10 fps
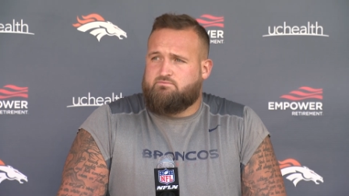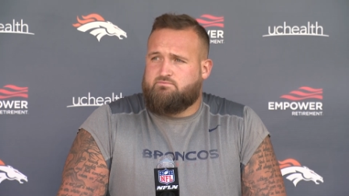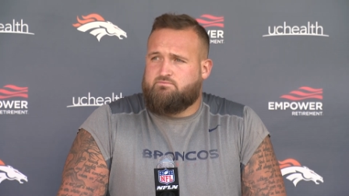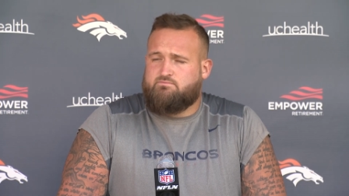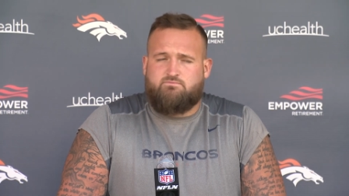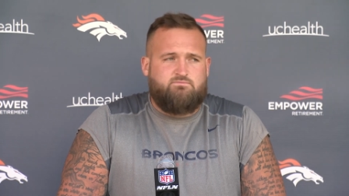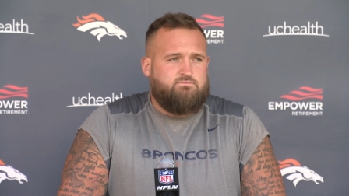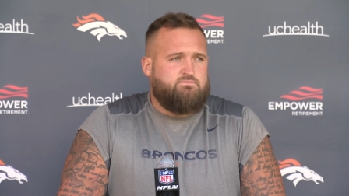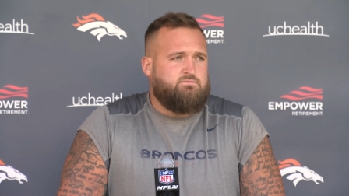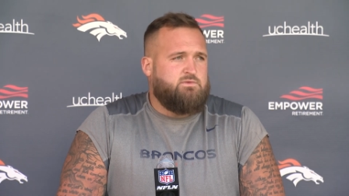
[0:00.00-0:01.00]
Dalton, is
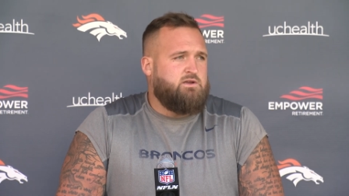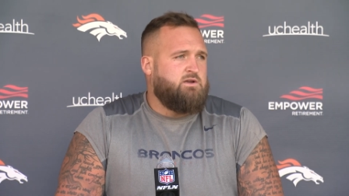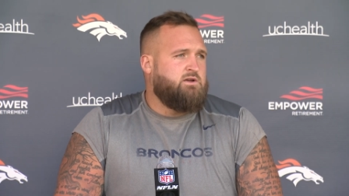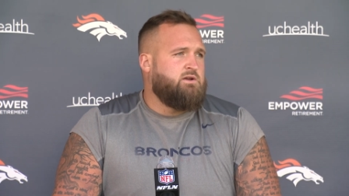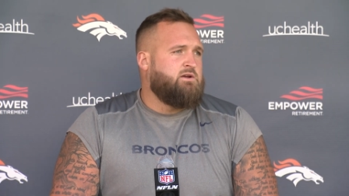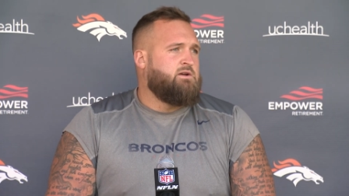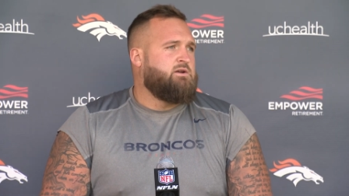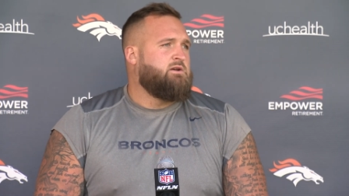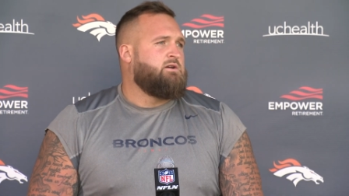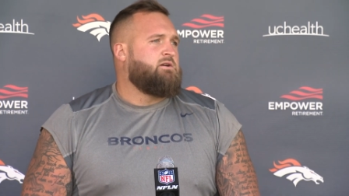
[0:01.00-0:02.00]
there, a, is there an
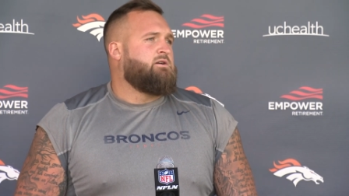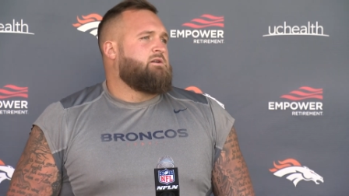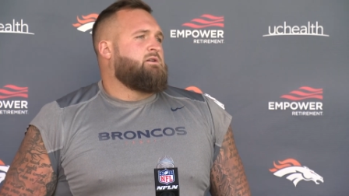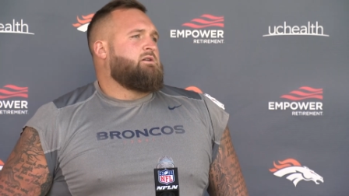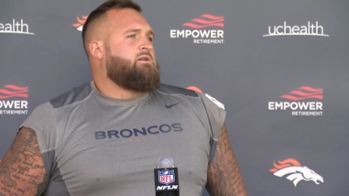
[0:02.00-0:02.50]
identity